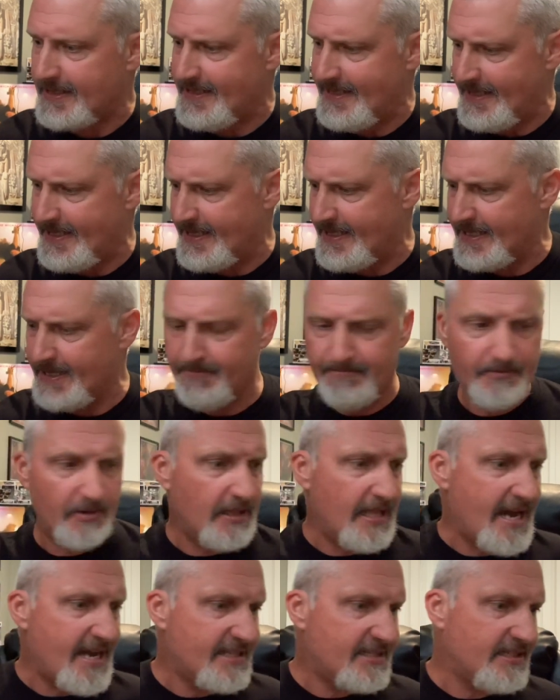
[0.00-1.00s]
Um,
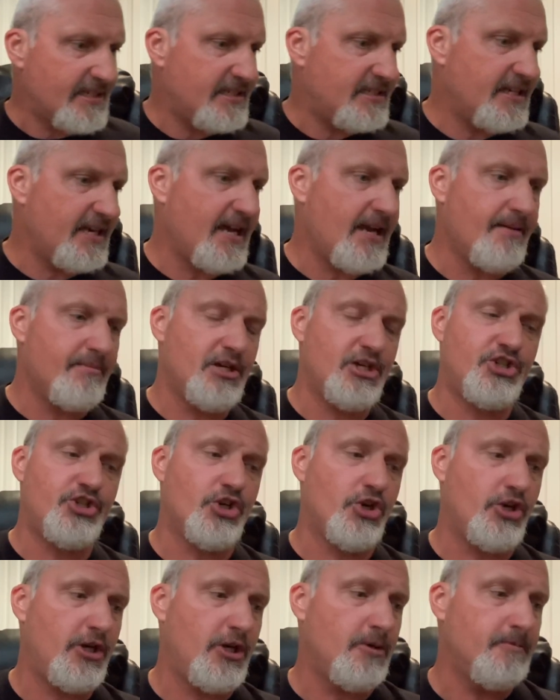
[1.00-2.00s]
lastly today, I'm going to
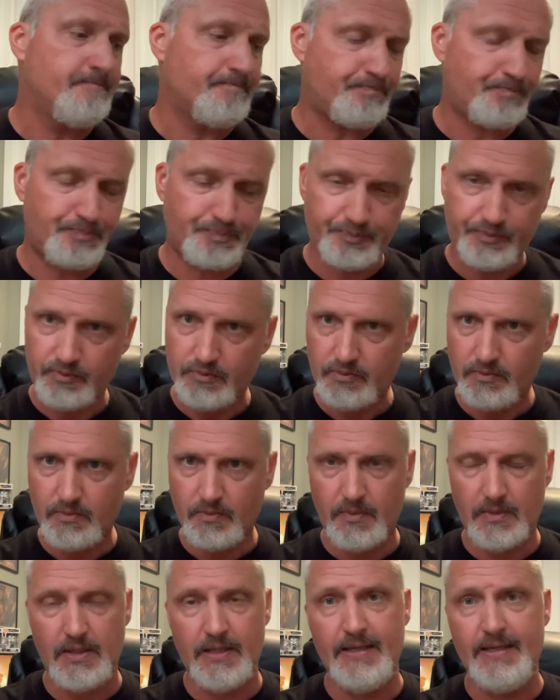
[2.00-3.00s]
show you,
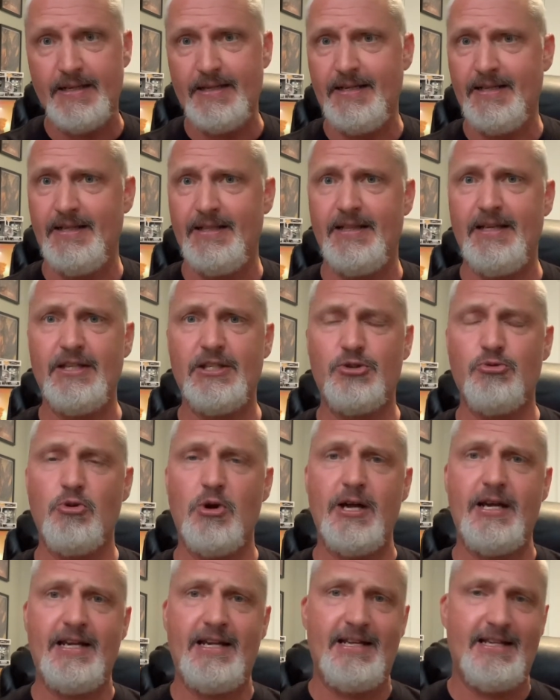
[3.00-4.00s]
this
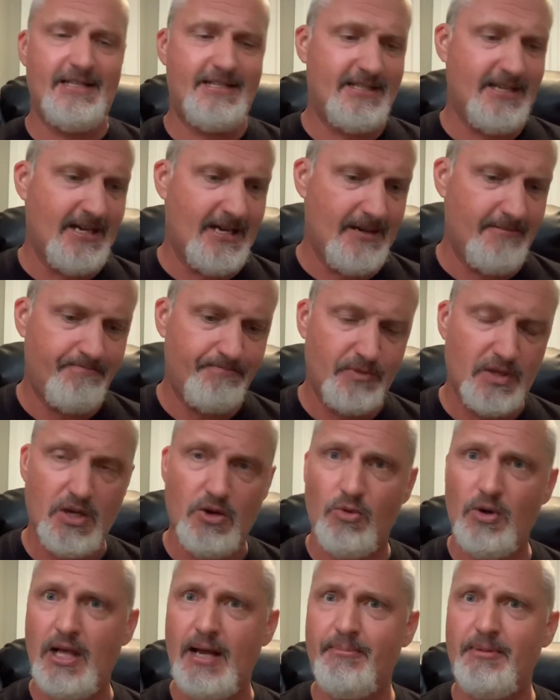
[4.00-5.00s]
one is, uh,
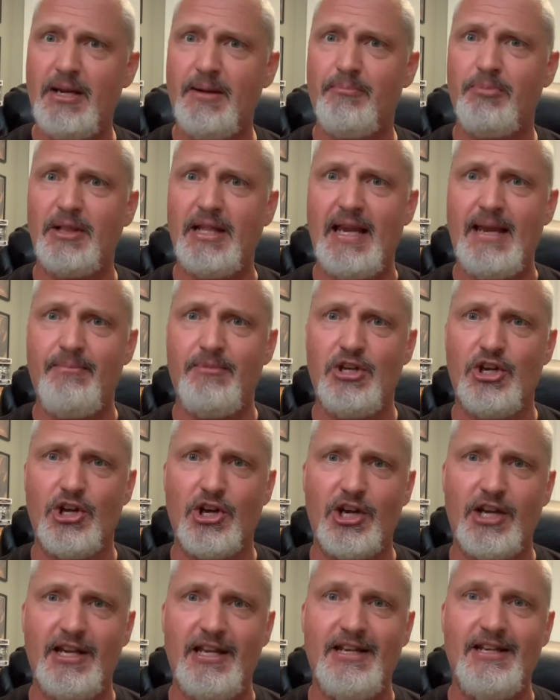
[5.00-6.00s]
well, I'm going to blame
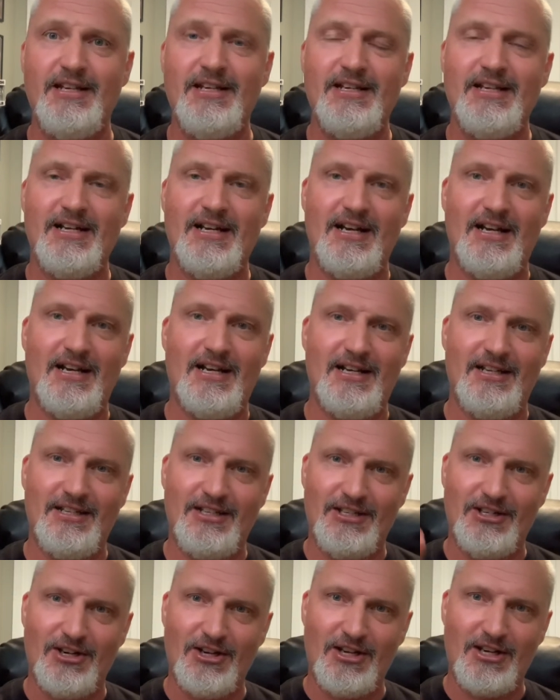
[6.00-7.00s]
Jürgen. Uh,
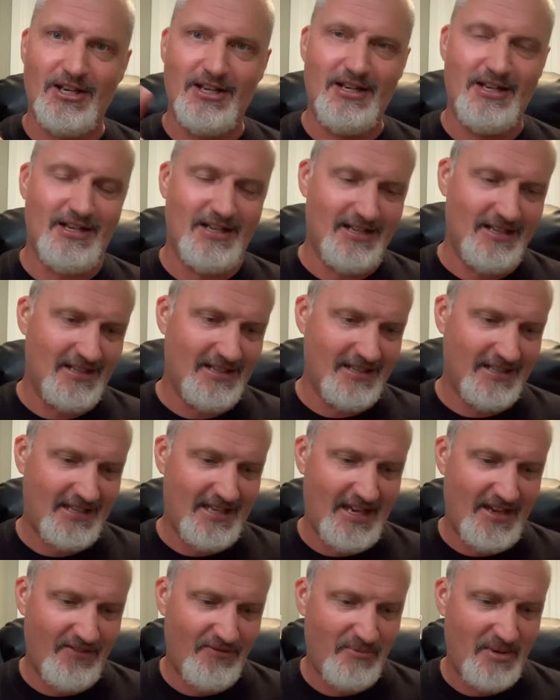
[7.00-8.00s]
Jürgen uh,
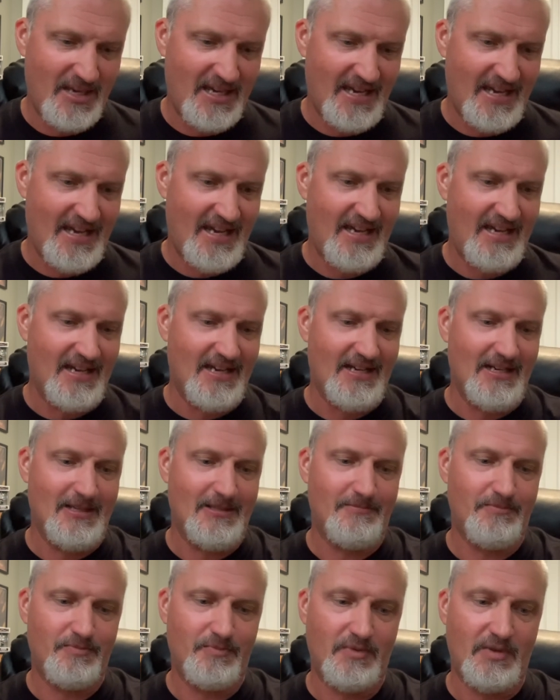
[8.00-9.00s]
gave me a, uh,
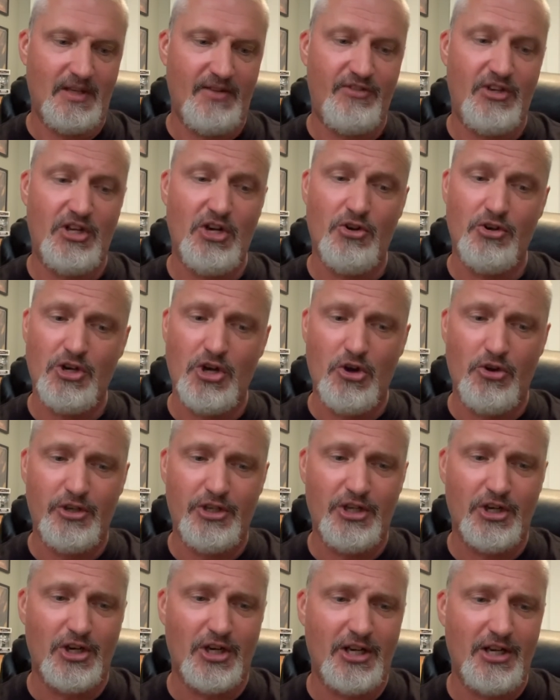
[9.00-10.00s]
if you don't know
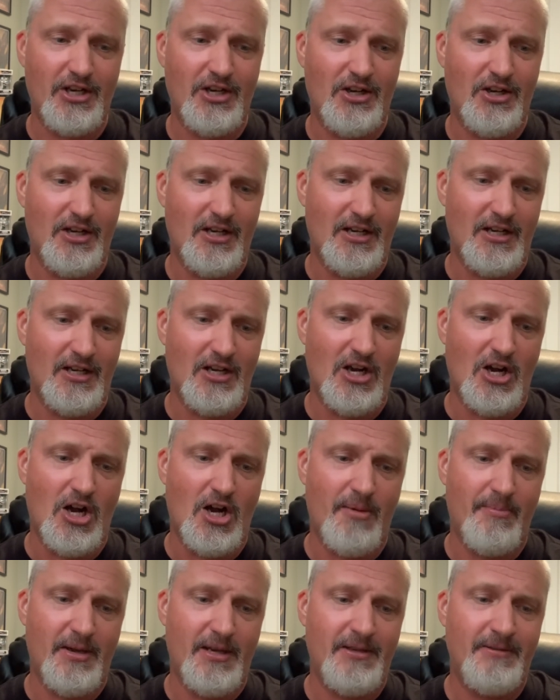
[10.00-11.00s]
Jürgen uh,
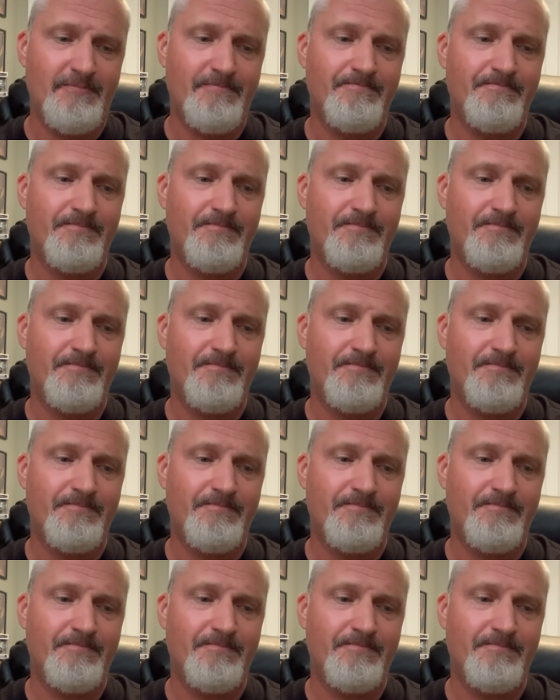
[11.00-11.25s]
Alman,